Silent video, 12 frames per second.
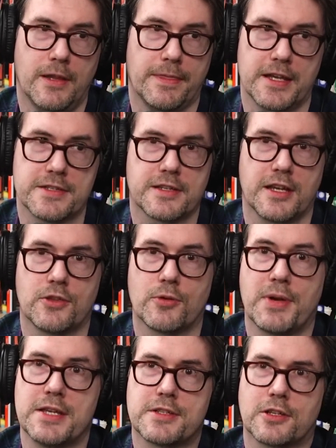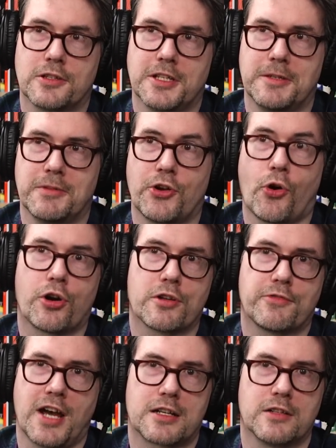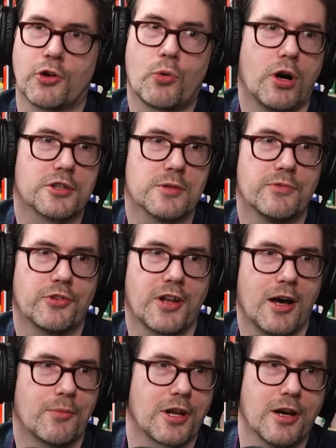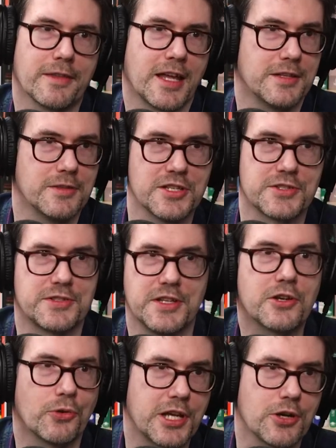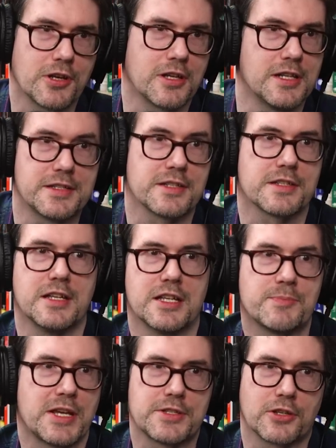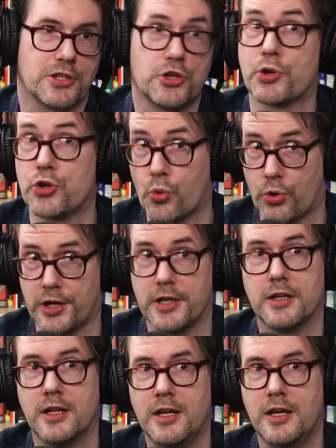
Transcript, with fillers: They say they're basically an artifact of a quantum phenomena that is decohering, and it doesn't, it's basically you ignore it.